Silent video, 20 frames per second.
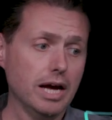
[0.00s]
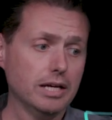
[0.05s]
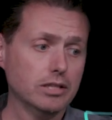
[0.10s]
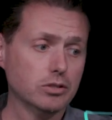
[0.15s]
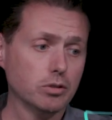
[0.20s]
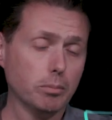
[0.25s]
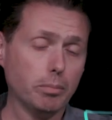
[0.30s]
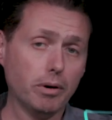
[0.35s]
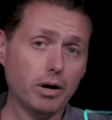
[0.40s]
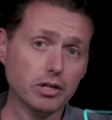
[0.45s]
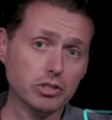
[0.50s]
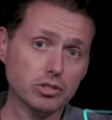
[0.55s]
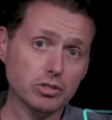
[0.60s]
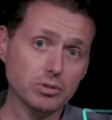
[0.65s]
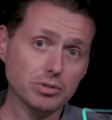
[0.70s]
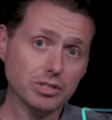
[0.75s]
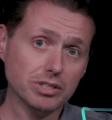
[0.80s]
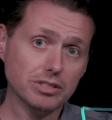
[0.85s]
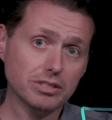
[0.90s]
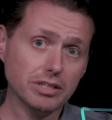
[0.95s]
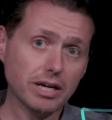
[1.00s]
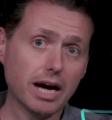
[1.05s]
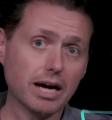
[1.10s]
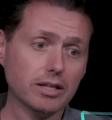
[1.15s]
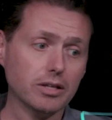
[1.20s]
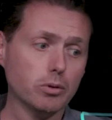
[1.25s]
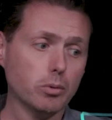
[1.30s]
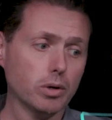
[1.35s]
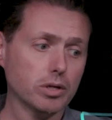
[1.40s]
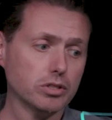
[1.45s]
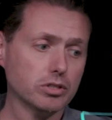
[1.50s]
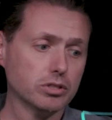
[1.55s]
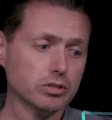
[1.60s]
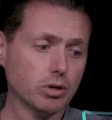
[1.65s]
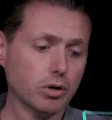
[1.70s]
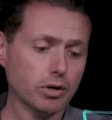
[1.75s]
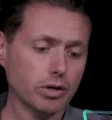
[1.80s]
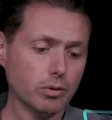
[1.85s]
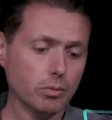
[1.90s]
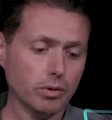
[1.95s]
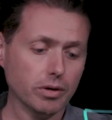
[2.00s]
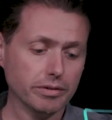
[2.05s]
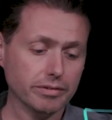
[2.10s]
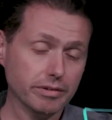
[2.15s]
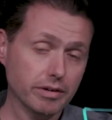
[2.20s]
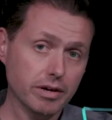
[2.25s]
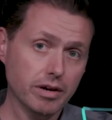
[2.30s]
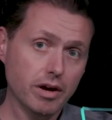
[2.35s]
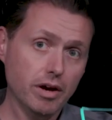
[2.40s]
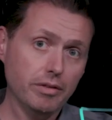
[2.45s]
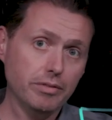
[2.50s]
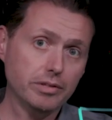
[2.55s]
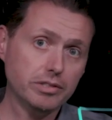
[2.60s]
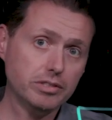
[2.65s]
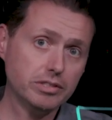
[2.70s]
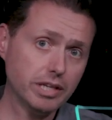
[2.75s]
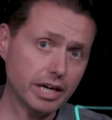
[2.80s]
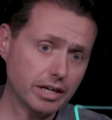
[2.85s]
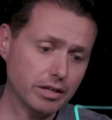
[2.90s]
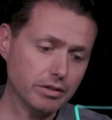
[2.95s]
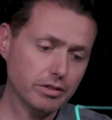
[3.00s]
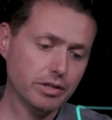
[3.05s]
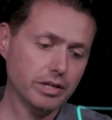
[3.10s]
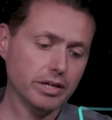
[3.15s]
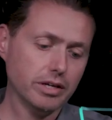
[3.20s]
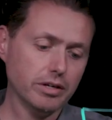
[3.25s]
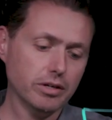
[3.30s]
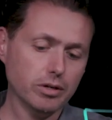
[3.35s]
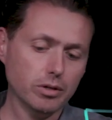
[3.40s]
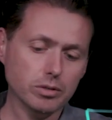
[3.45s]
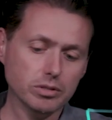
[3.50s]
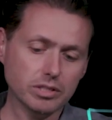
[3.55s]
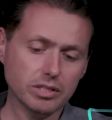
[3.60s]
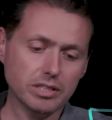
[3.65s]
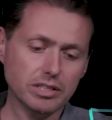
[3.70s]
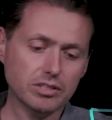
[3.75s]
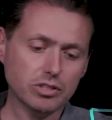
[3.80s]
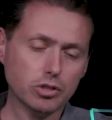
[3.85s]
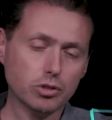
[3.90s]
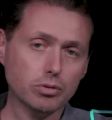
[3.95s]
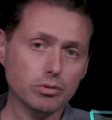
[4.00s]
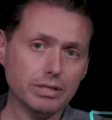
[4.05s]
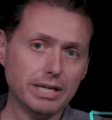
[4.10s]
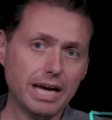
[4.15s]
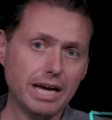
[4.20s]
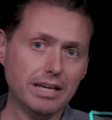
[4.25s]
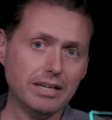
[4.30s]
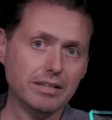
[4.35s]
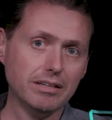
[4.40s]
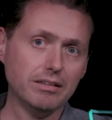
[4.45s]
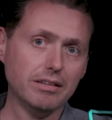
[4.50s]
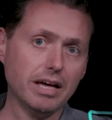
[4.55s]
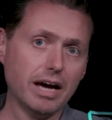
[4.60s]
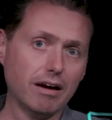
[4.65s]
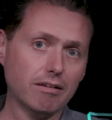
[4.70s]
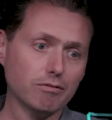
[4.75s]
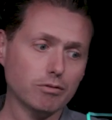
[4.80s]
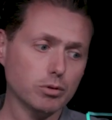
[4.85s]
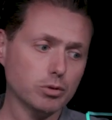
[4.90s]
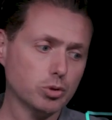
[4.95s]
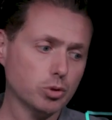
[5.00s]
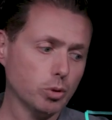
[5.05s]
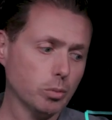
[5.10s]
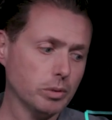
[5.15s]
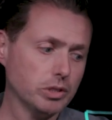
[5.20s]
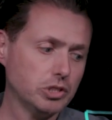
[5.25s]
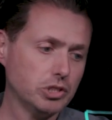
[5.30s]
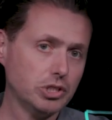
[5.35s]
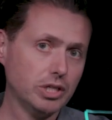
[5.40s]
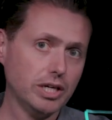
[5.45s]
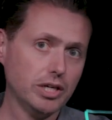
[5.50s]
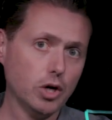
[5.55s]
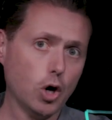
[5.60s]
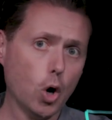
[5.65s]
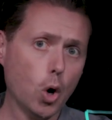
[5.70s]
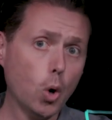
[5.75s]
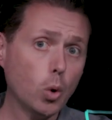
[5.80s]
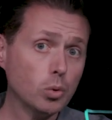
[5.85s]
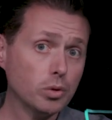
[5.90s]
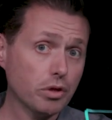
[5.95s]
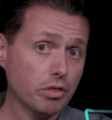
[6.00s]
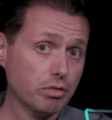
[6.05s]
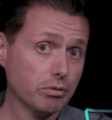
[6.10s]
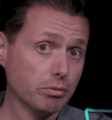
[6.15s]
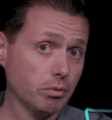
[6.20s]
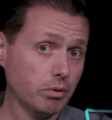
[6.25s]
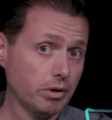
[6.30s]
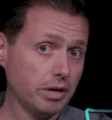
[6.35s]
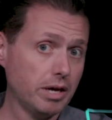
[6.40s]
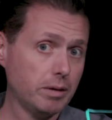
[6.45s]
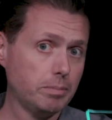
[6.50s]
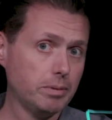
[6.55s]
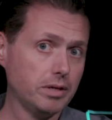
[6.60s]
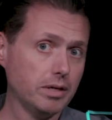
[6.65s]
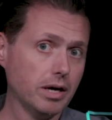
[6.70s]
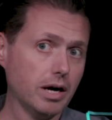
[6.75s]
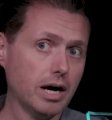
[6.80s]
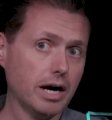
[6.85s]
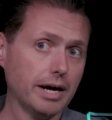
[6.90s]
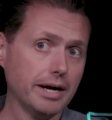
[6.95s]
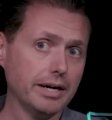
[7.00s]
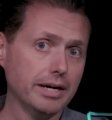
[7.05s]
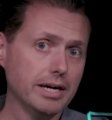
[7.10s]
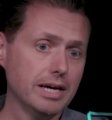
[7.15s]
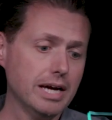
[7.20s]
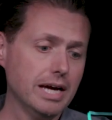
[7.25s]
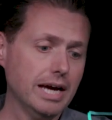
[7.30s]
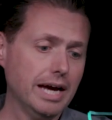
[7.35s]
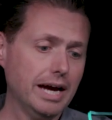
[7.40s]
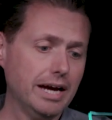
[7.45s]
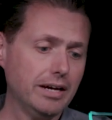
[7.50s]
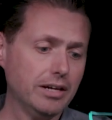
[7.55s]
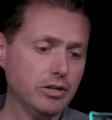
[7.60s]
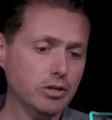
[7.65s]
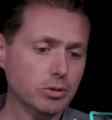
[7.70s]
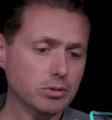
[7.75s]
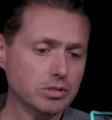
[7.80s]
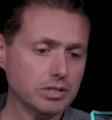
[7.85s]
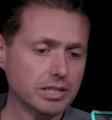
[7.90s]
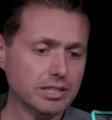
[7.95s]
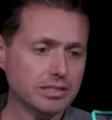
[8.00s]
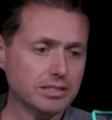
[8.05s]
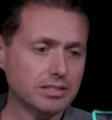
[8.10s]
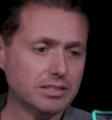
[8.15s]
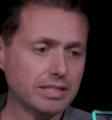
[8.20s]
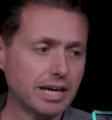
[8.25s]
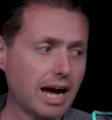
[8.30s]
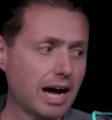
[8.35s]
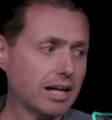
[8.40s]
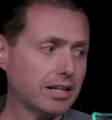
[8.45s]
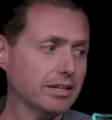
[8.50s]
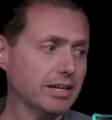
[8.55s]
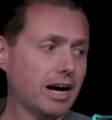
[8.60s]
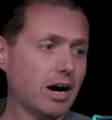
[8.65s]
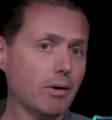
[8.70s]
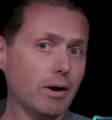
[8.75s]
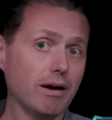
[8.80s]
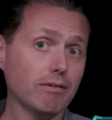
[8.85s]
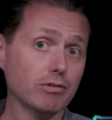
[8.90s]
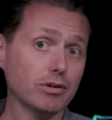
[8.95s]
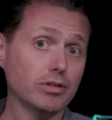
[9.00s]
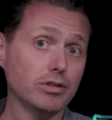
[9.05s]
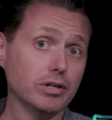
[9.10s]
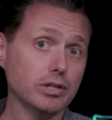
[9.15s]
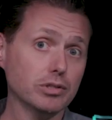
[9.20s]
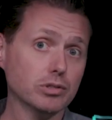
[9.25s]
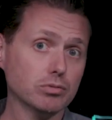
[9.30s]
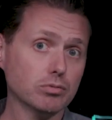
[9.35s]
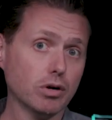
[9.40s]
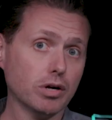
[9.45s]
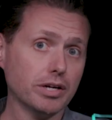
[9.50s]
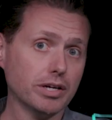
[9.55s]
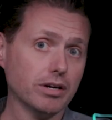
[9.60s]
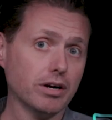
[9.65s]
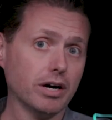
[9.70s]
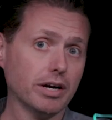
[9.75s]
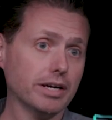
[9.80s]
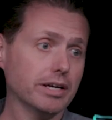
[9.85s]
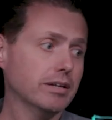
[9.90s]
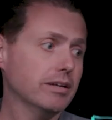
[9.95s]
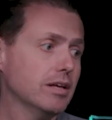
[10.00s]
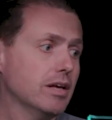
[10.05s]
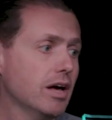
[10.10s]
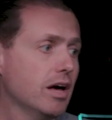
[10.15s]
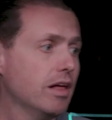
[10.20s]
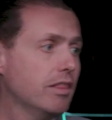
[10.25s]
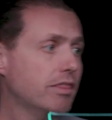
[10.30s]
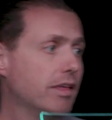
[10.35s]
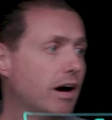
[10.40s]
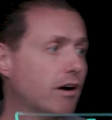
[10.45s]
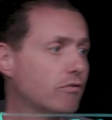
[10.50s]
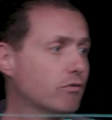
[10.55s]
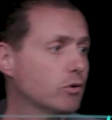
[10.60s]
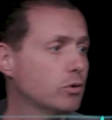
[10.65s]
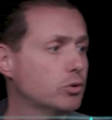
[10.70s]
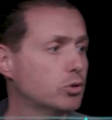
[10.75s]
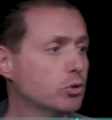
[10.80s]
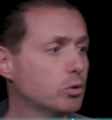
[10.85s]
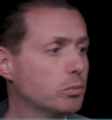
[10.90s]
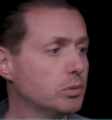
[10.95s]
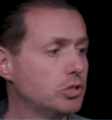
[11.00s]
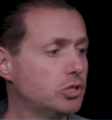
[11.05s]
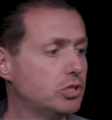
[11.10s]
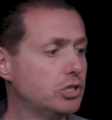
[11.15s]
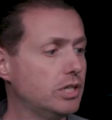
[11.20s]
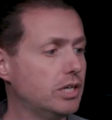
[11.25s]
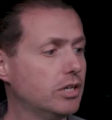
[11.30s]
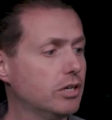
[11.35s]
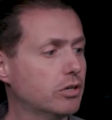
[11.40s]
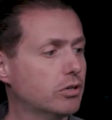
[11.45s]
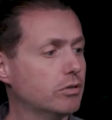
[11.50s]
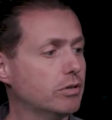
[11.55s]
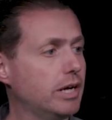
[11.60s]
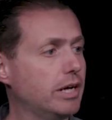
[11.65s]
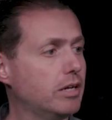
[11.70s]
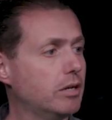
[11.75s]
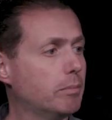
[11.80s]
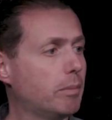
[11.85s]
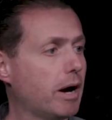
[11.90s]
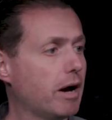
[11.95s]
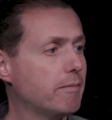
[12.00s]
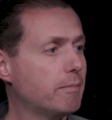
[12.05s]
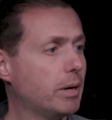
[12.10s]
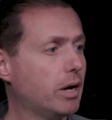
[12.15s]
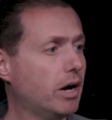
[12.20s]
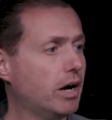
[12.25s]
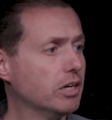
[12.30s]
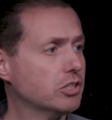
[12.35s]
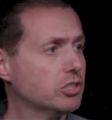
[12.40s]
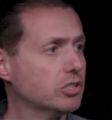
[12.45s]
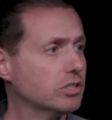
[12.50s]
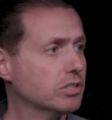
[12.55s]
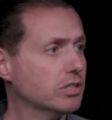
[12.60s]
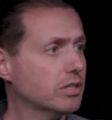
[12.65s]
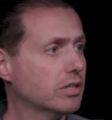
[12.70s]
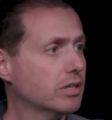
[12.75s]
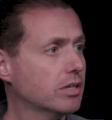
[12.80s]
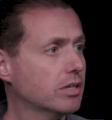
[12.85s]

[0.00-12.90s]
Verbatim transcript: So BOSH knows exactly what it's starting with. The second thing it knows that it's created that virtual machine only through an API and it knows exactly how everything is running on it. That virtual machine created by BOSH